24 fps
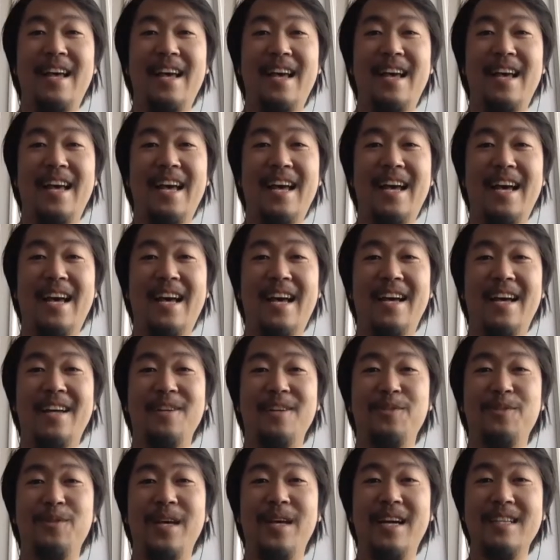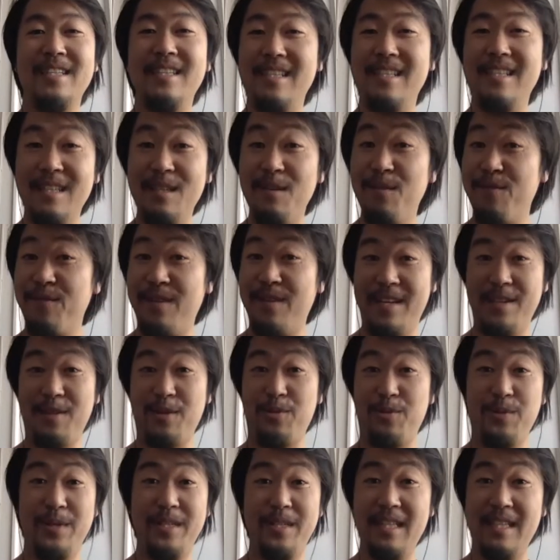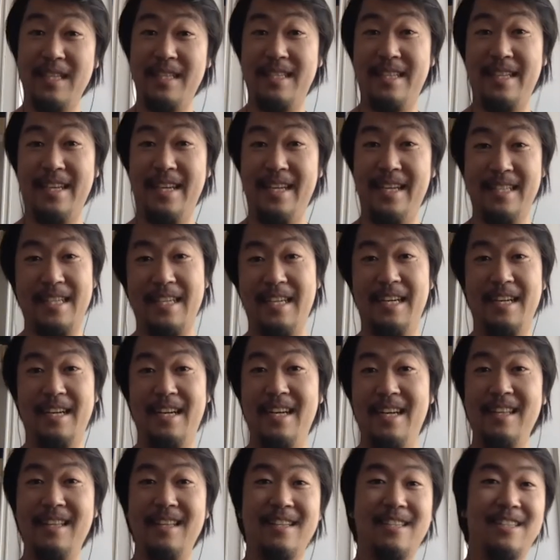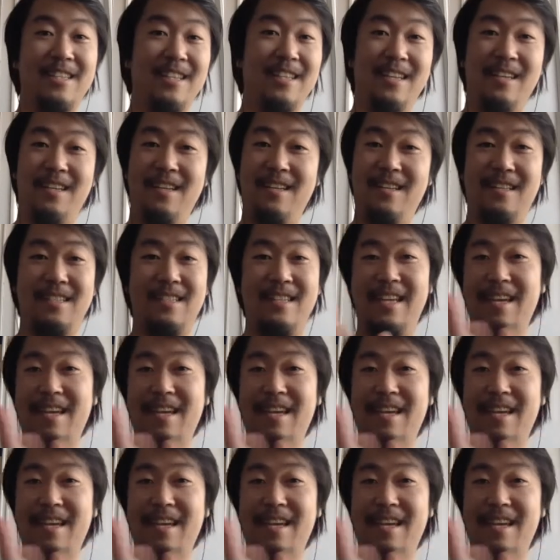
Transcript: And we actually did find a real estate guy that she